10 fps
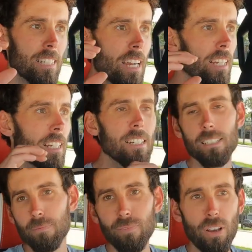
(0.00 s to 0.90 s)
It's got
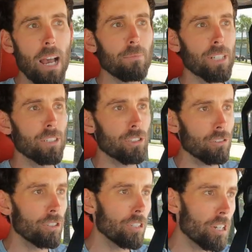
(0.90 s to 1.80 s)
custom fabbed
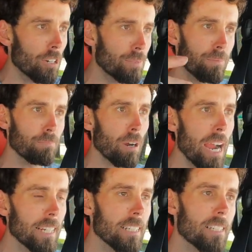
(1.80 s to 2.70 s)
control arms and
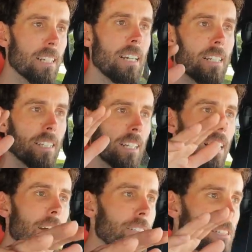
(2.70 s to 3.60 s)
brackets that
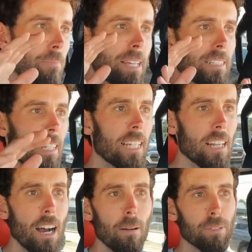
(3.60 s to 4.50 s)
allow it to
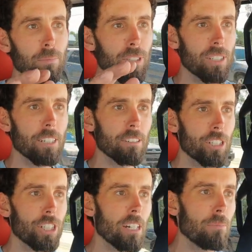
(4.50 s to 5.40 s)
maintain optimal
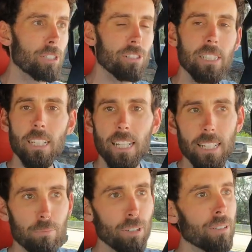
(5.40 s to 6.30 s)
steering geometry in
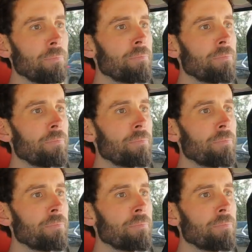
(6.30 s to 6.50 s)
camber